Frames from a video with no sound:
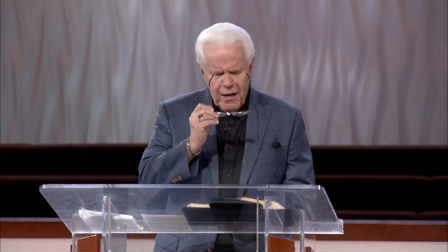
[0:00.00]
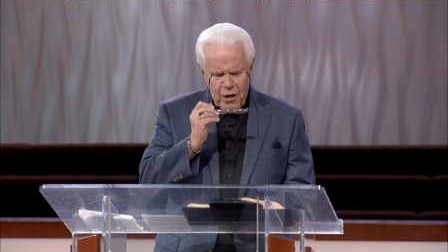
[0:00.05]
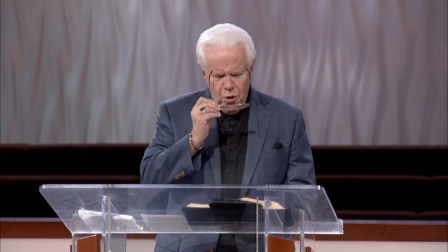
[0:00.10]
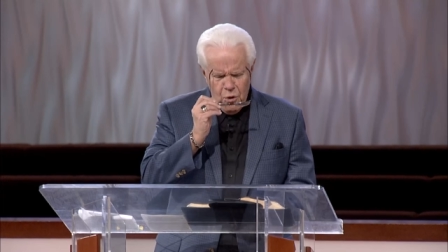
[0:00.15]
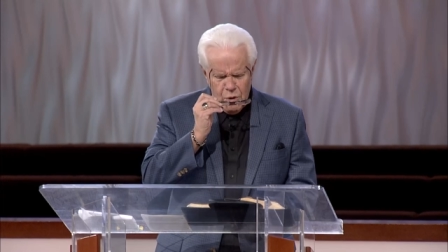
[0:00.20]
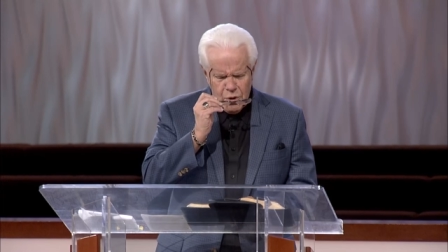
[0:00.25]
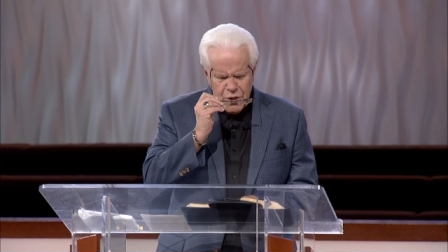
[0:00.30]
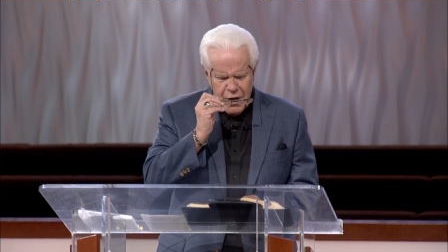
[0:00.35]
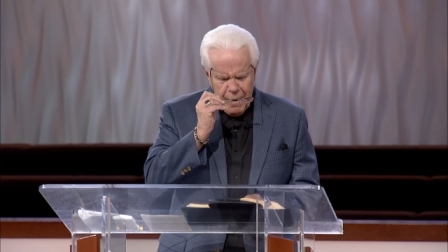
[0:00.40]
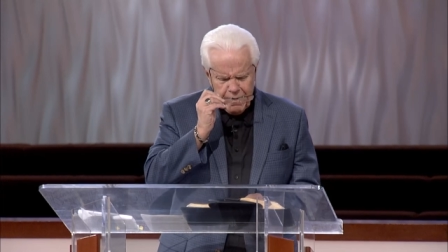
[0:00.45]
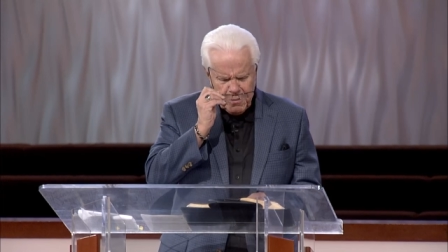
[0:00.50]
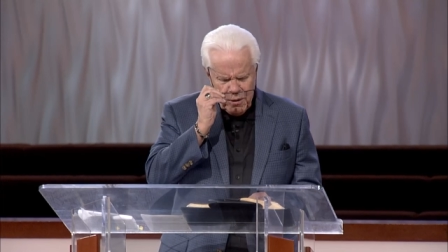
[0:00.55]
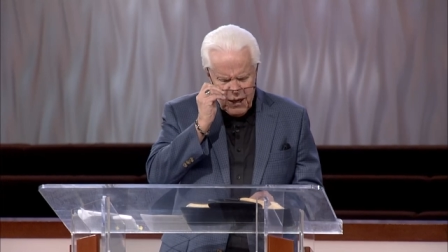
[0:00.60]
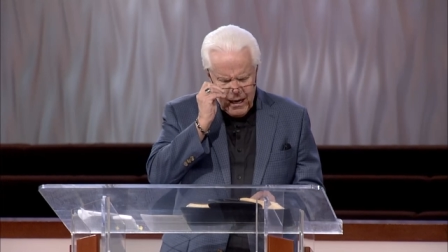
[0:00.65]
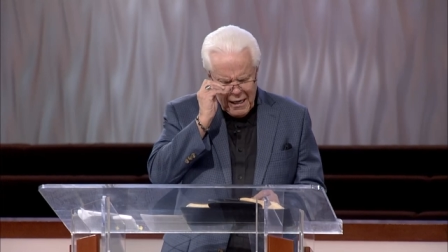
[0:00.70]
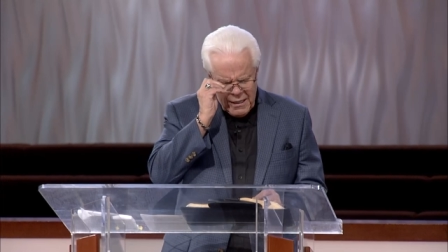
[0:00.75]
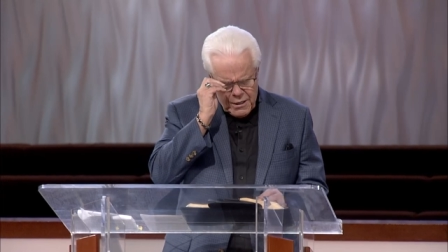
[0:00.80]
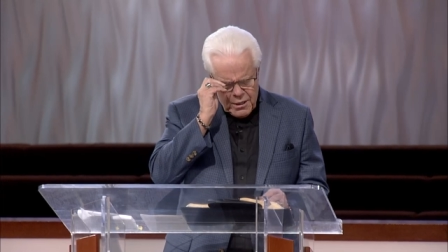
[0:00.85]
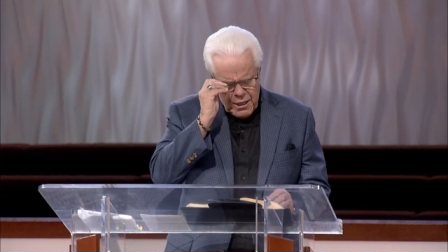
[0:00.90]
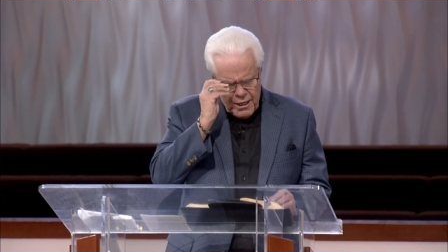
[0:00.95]
Luke chapter
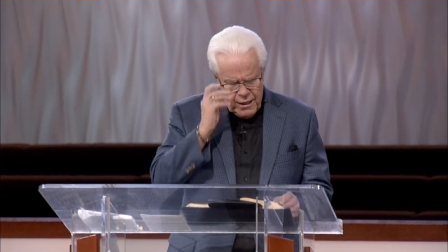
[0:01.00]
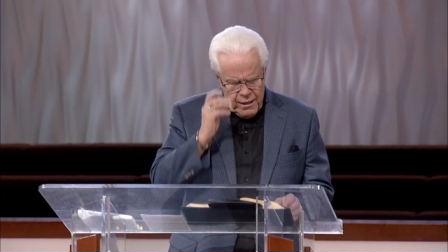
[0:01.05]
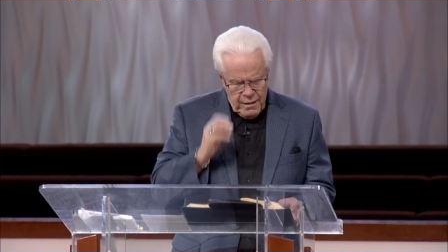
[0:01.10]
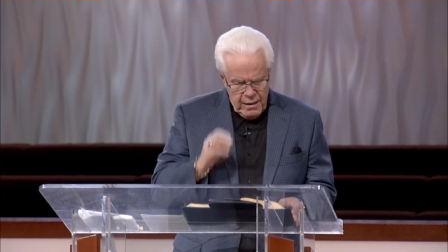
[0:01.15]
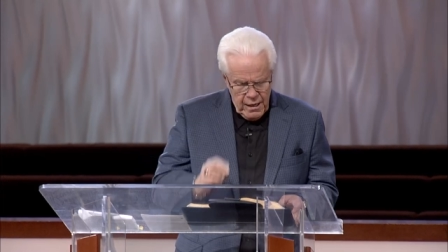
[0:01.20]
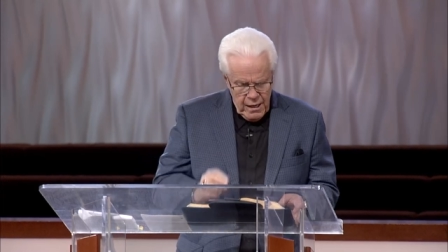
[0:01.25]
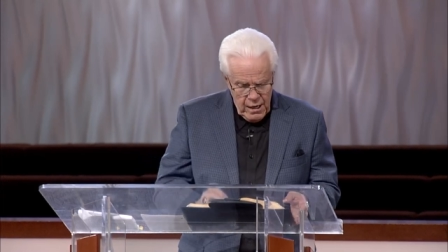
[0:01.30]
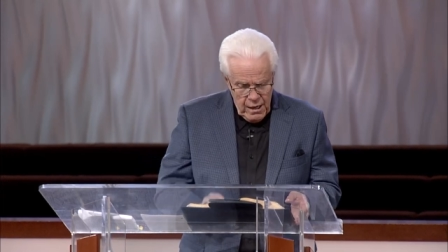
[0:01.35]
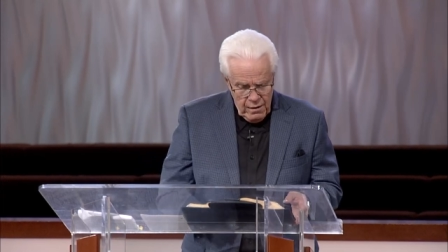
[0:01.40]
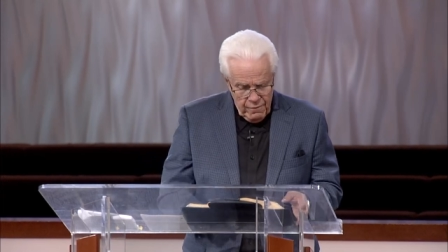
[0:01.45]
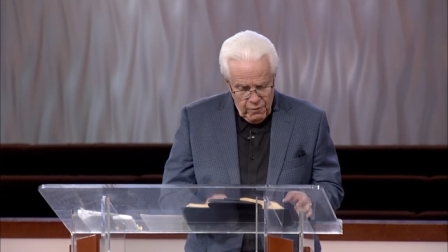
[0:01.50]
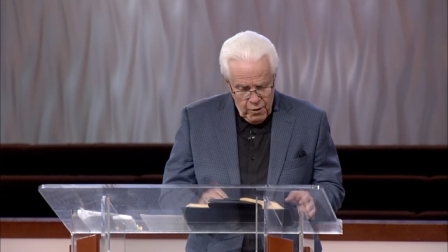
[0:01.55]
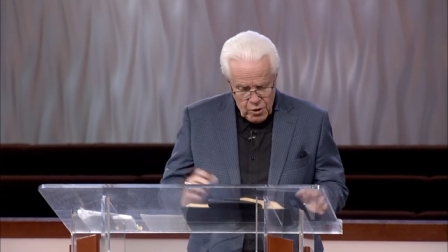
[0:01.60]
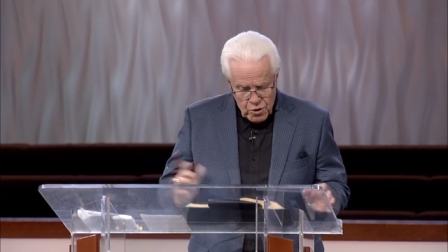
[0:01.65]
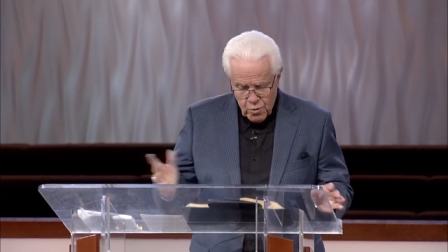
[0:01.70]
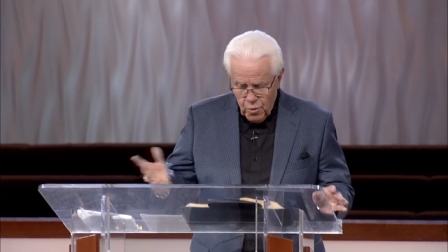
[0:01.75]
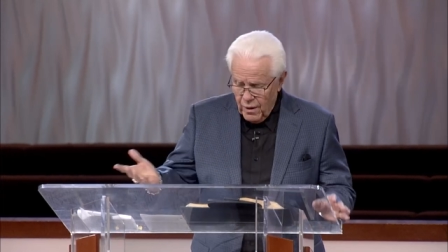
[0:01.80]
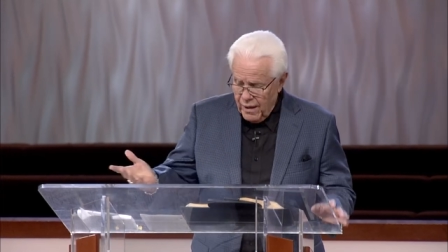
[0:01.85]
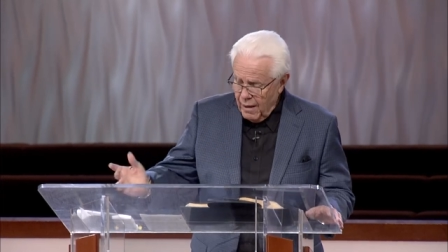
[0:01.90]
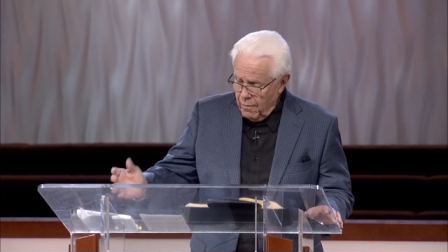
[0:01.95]
19, verse
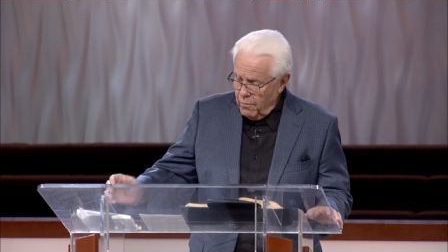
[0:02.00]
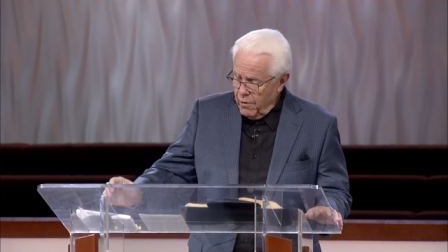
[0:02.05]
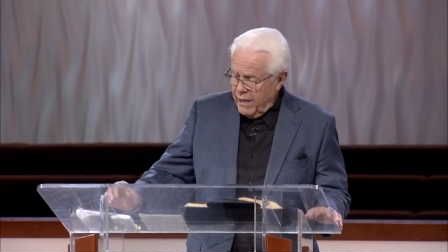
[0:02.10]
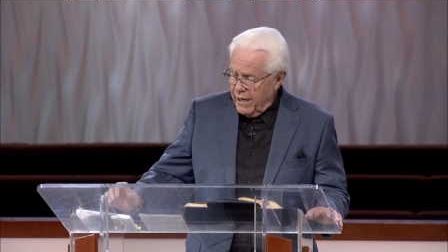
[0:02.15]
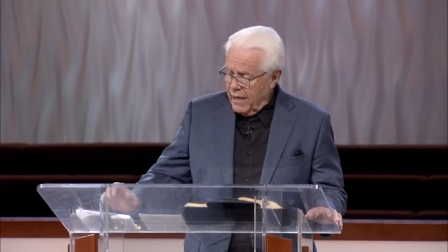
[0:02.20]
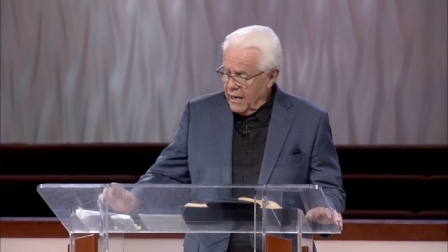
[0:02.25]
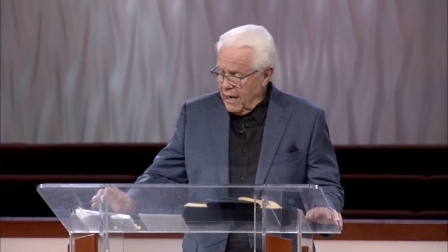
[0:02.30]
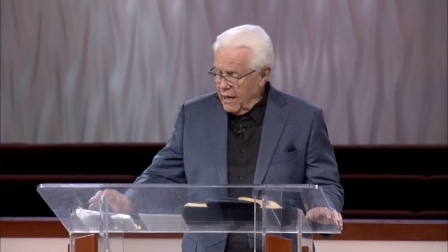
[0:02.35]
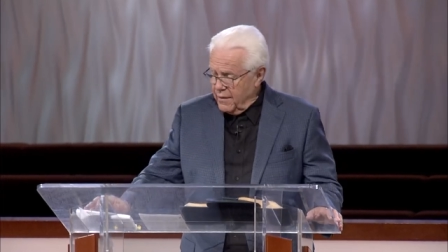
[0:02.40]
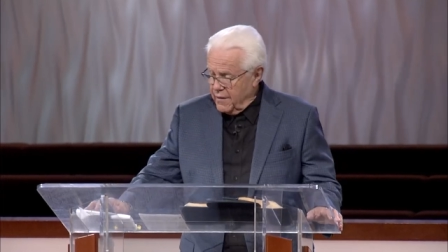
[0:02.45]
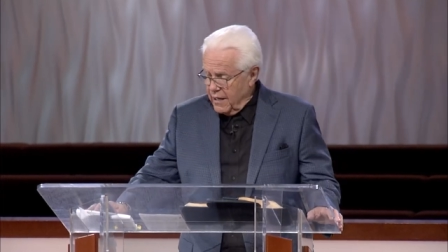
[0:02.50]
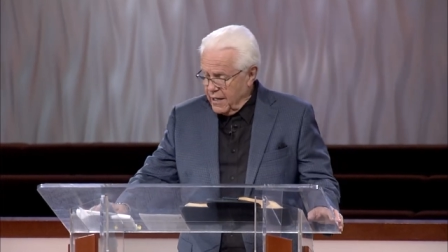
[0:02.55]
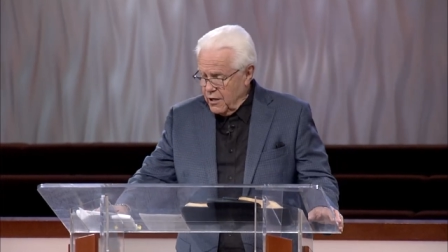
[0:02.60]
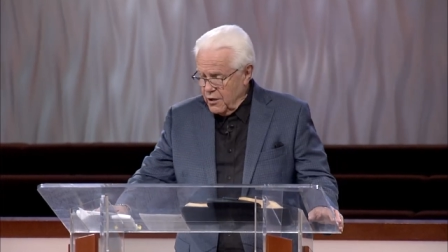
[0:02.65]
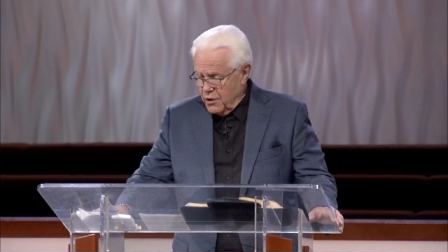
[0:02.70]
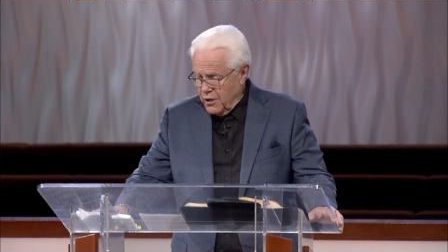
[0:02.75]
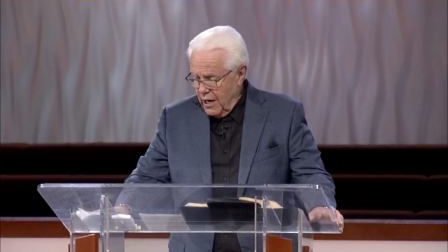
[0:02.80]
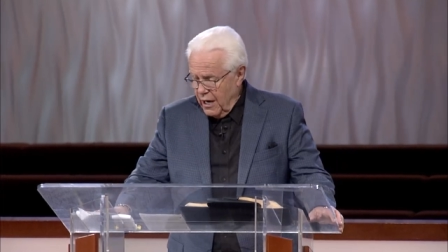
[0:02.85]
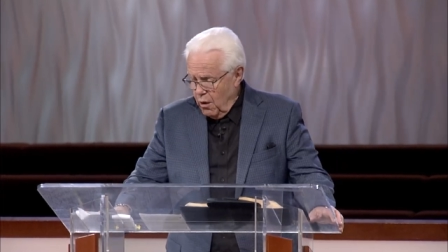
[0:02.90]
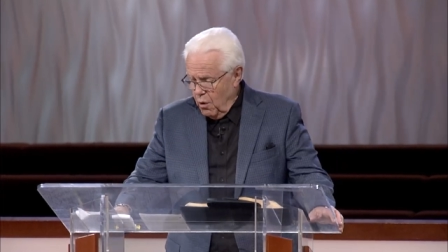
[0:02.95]
1, I'm reading out of the King
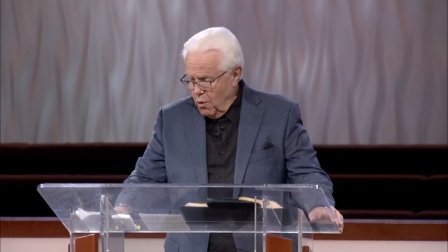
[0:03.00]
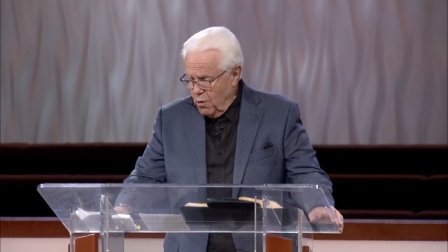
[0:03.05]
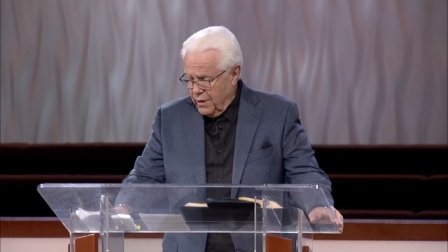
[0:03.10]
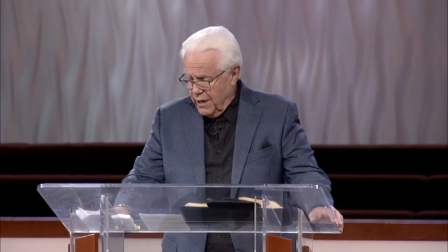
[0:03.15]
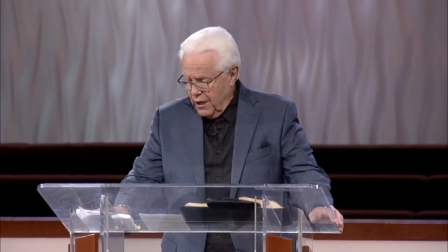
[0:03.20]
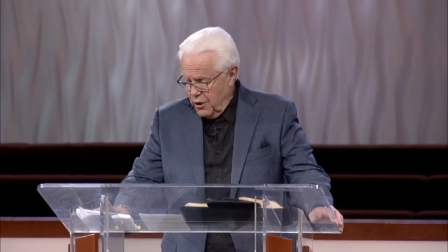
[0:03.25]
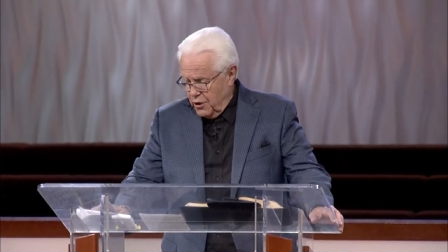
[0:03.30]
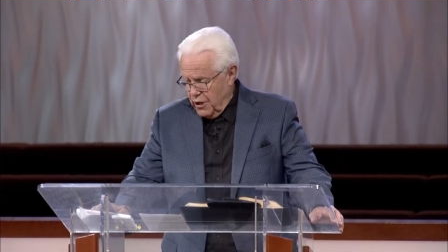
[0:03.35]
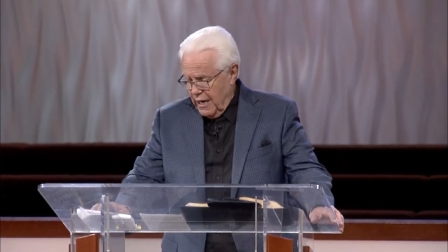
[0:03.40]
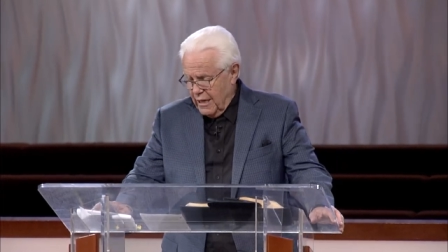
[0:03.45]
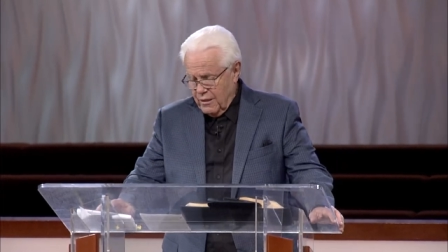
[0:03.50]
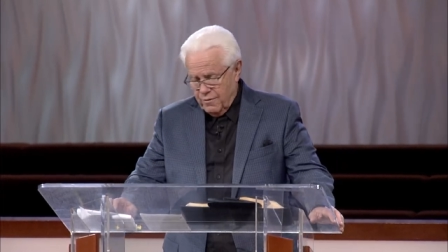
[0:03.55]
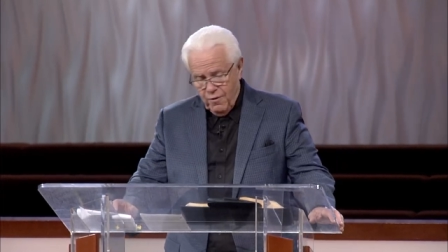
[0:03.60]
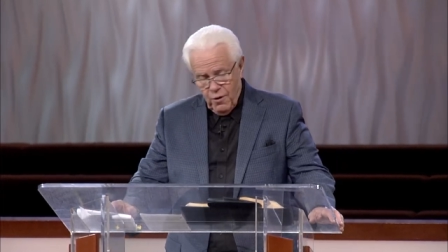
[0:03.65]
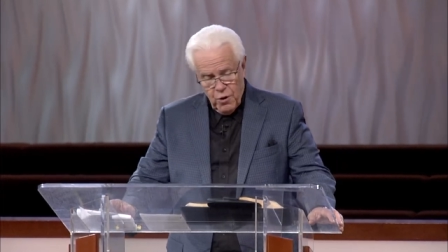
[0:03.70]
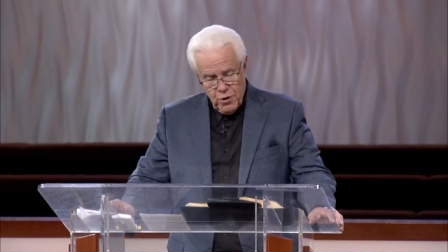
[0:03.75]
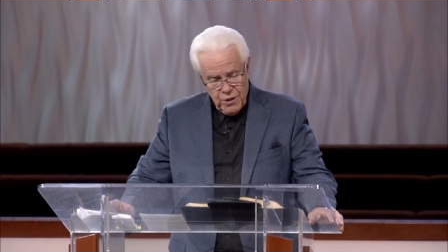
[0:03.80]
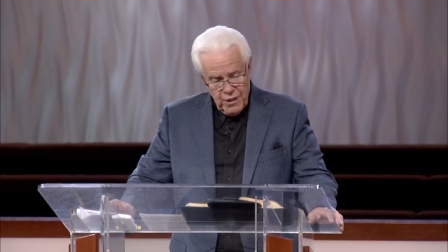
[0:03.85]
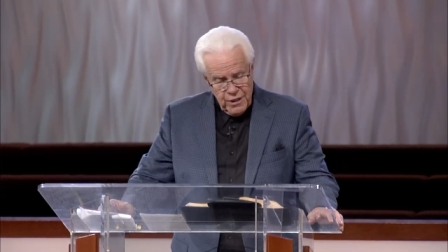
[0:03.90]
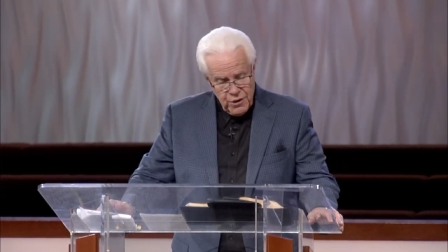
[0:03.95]
James, Old King James Version.